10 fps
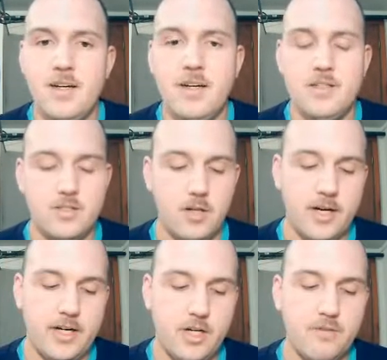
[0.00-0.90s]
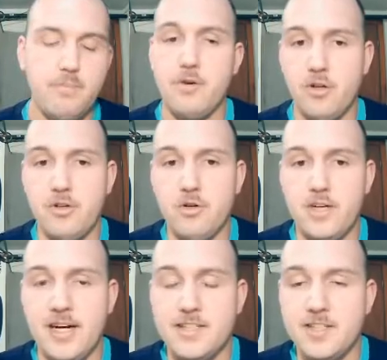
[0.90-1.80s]
So I could have put all the Old
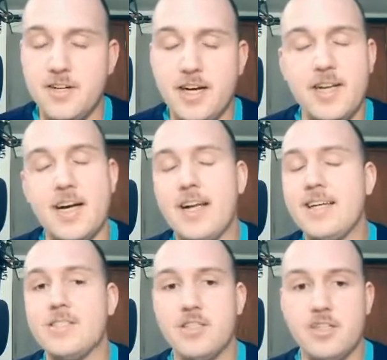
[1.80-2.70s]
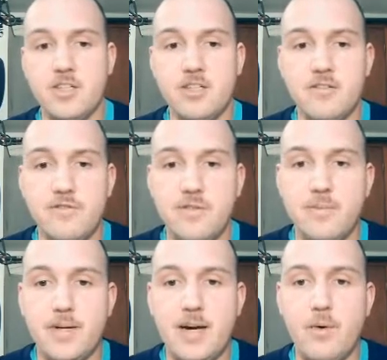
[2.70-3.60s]
Gods here. I easily could have,
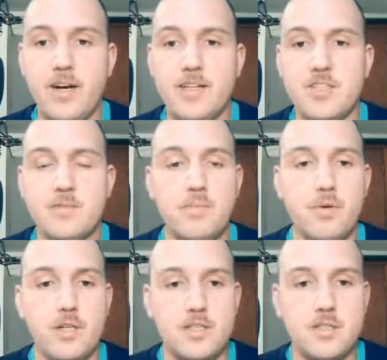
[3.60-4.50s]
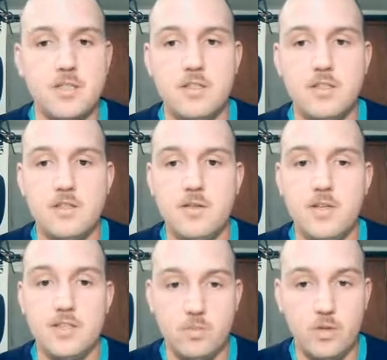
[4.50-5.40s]
but I want to just put
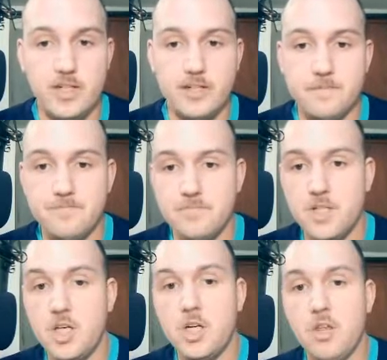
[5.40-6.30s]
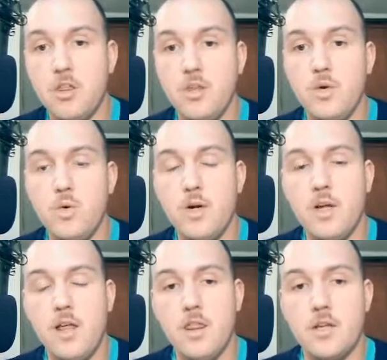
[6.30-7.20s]
this one here. Cthulhu
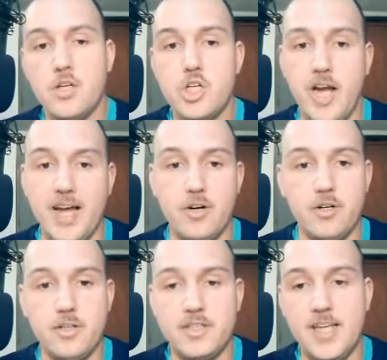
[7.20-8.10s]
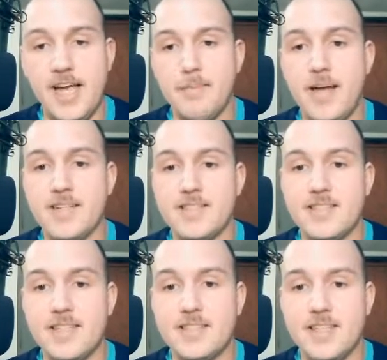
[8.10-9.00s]
the Shatter. 10 mana
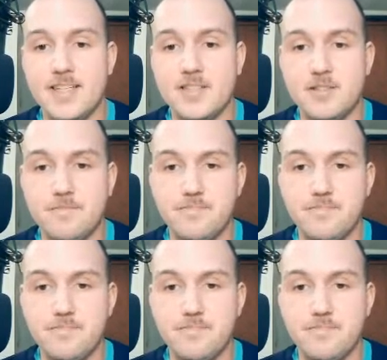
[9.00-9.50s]
6/6.